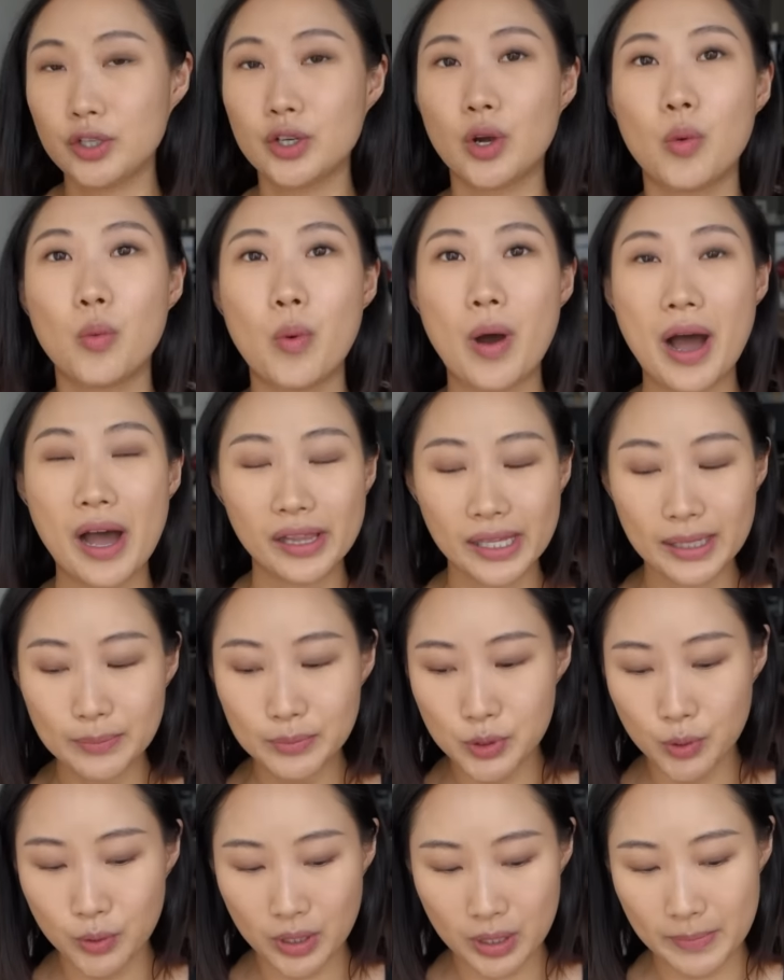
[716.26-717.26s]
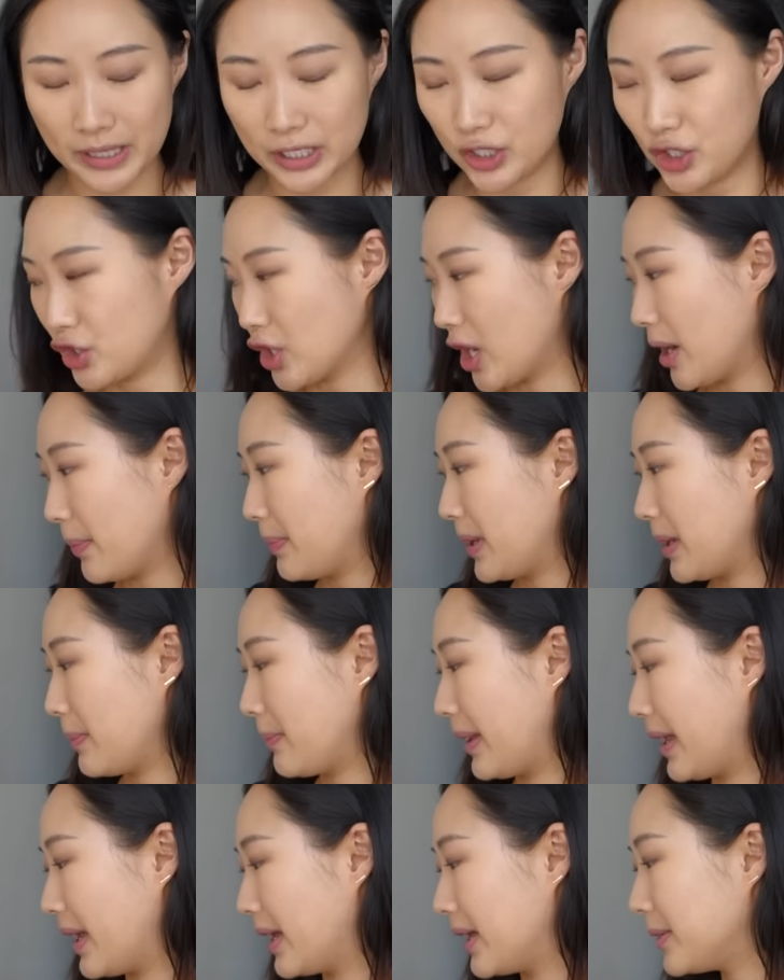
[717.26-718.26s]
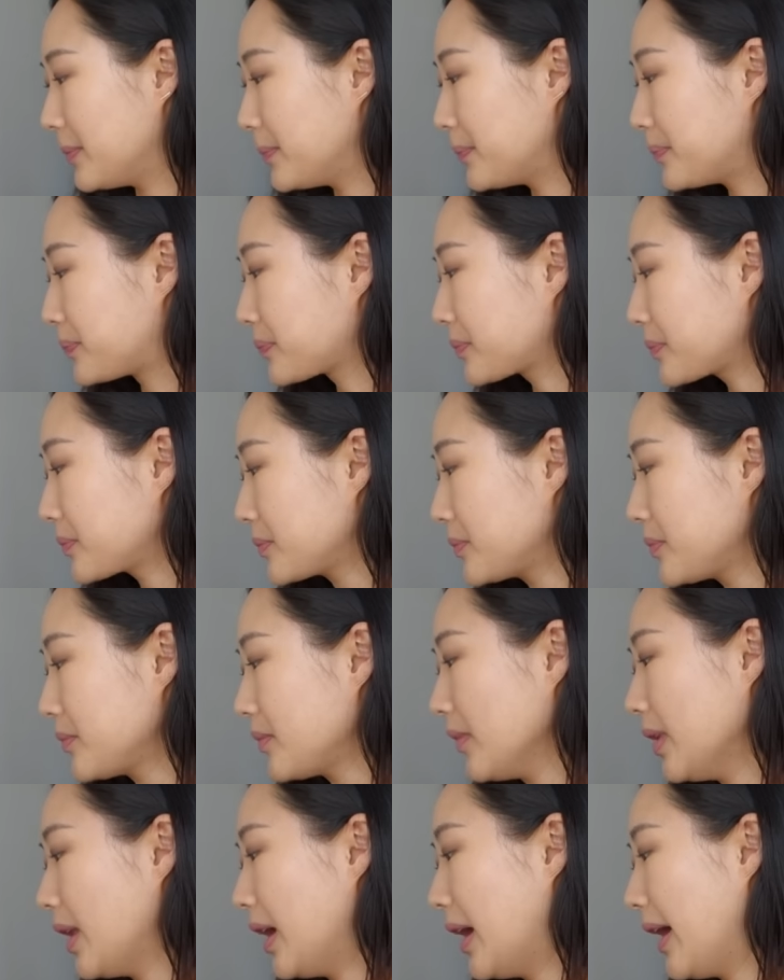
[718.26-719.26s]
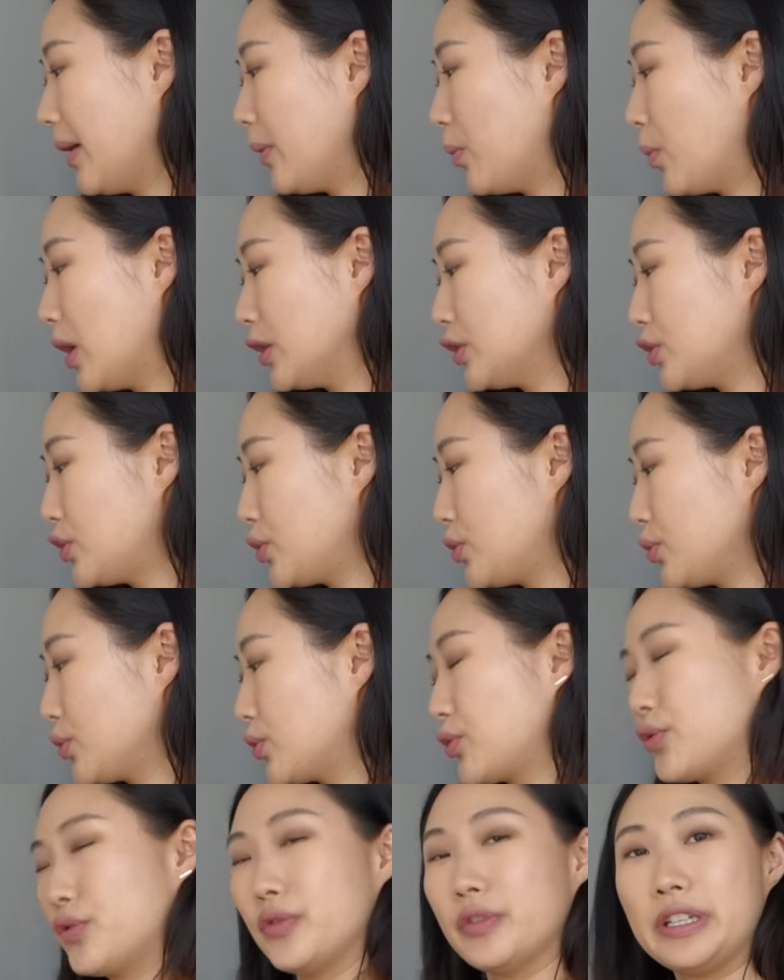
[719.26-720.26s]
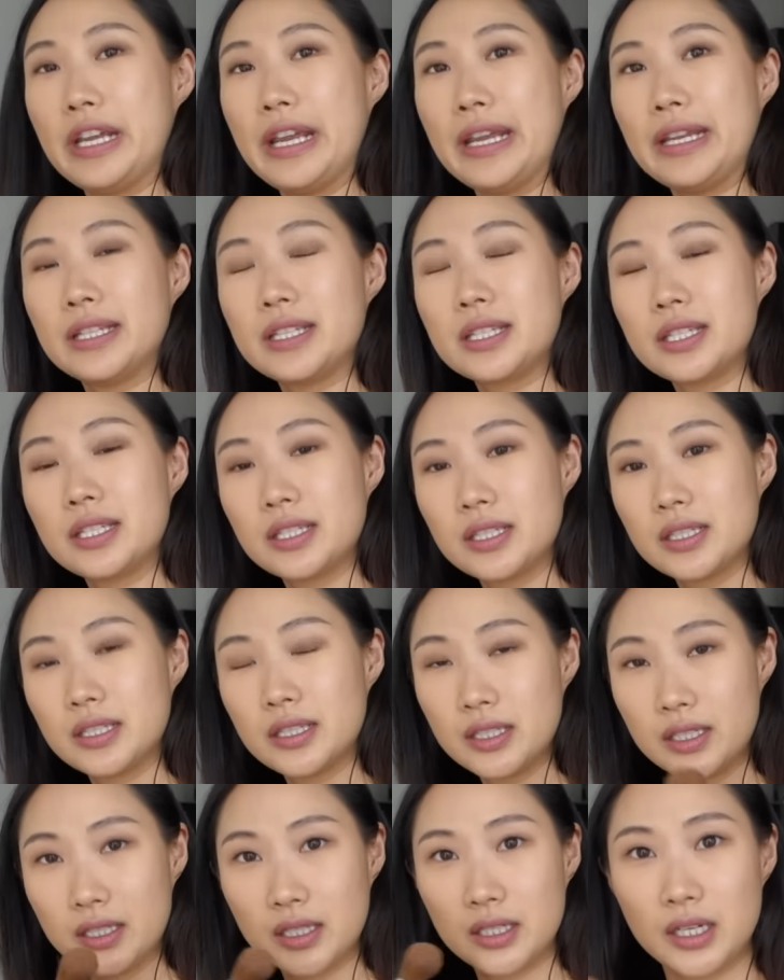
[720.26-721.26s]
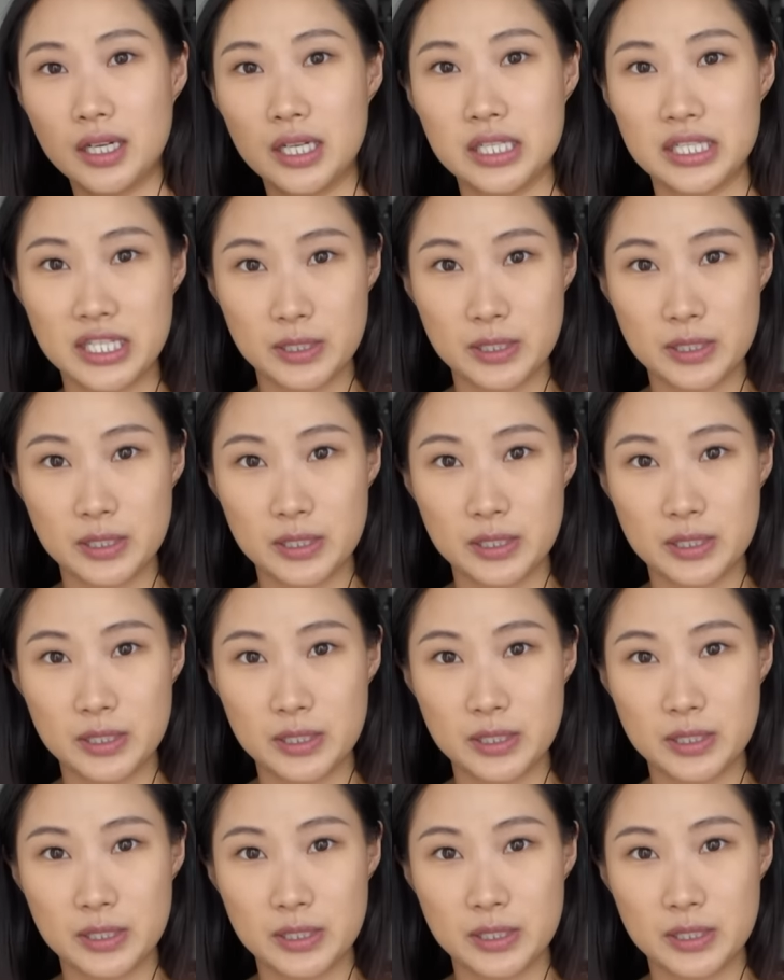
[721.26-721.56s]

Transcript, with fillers: You know, while I'm doing my shopping ban, I want to create a